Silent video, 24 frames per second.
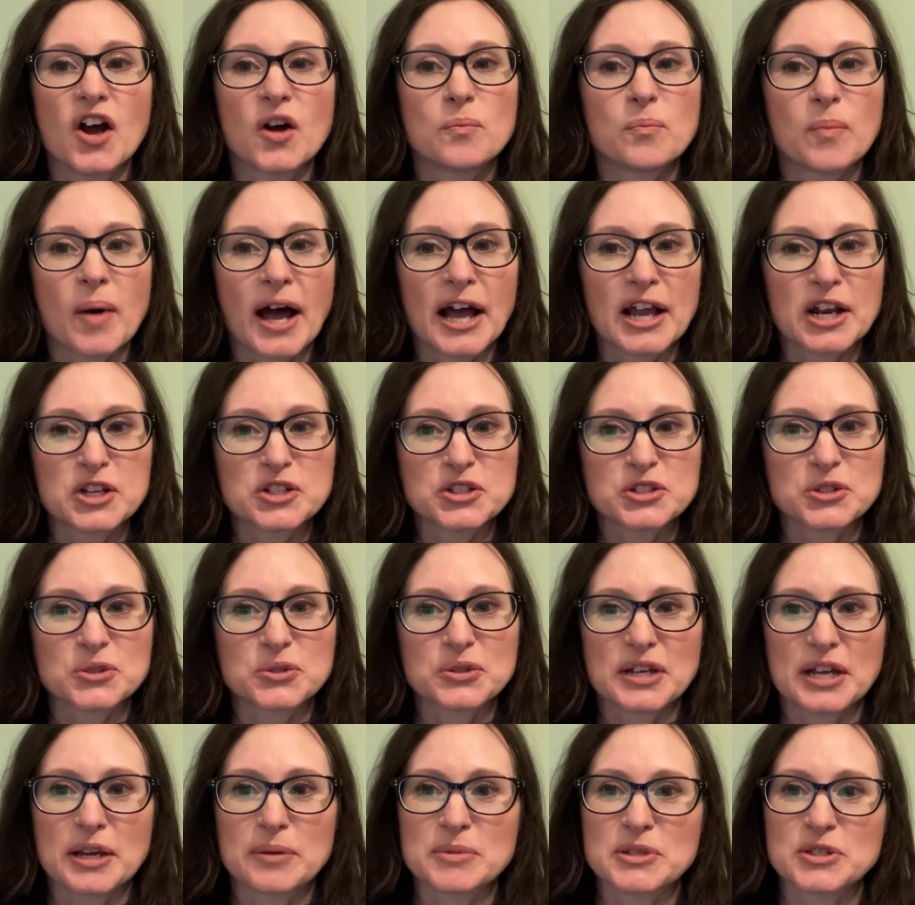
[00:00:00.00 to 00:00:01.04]
biological
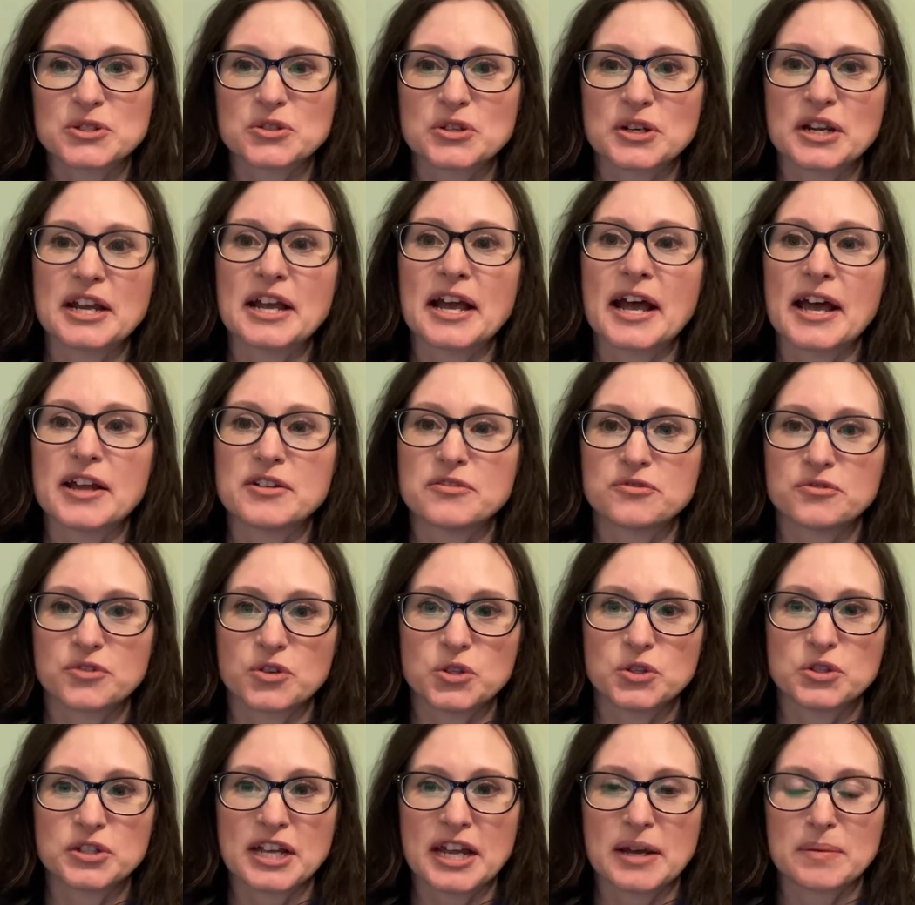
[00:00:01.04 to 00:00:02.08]
chemistry and
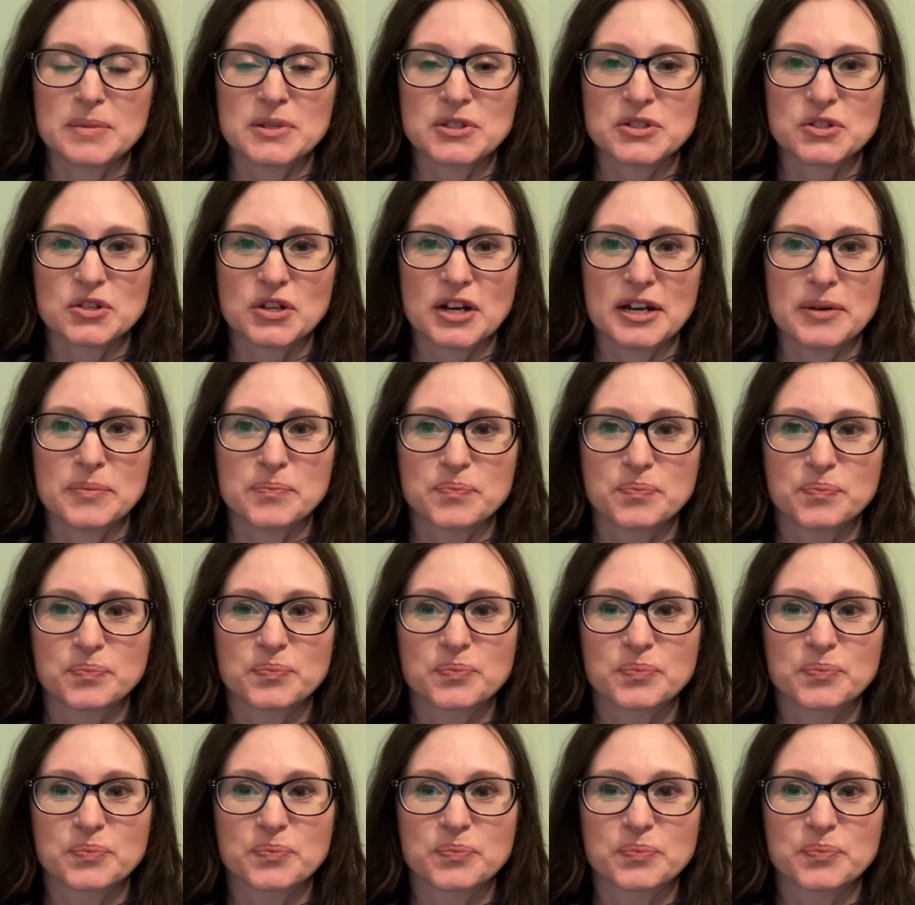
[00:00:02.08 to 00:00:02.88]
food chemistry.